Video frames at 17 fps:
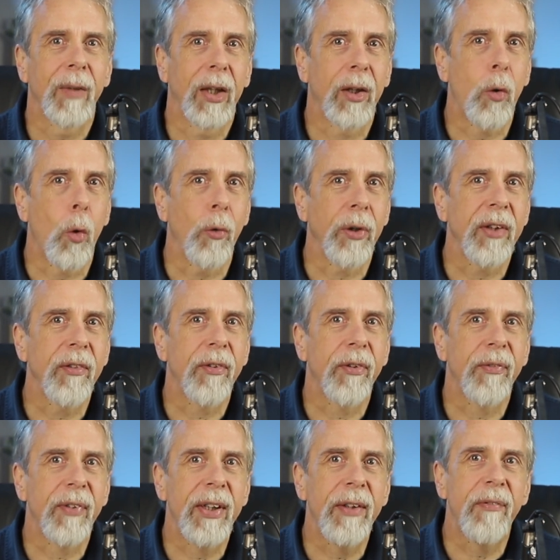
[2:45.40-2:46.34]
According
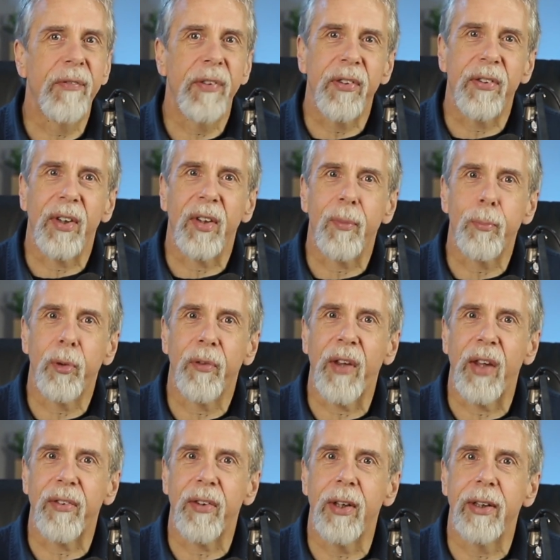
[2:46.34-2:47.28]
to the physics
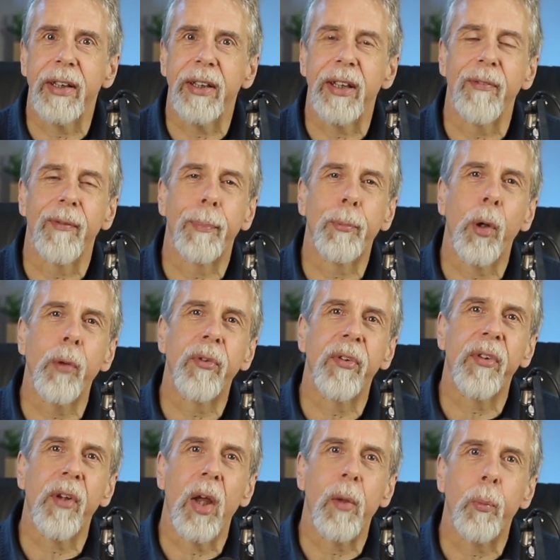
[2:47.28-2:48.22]
professor leading the
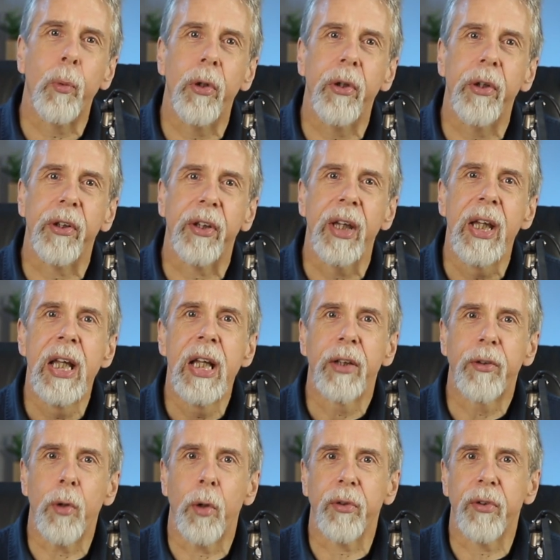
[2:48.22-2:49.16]
prototype work,
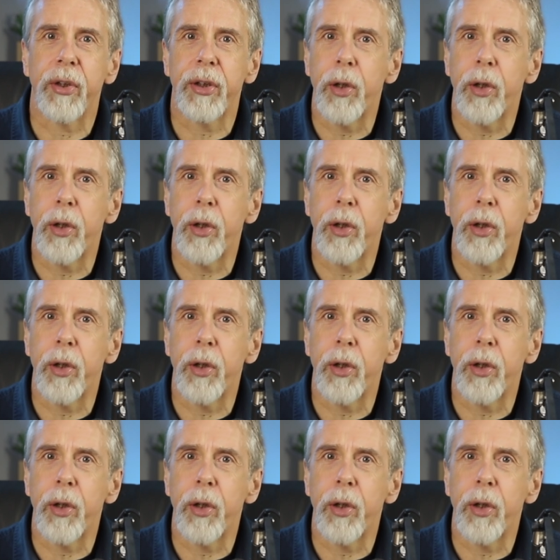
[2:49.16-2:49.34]
Dr.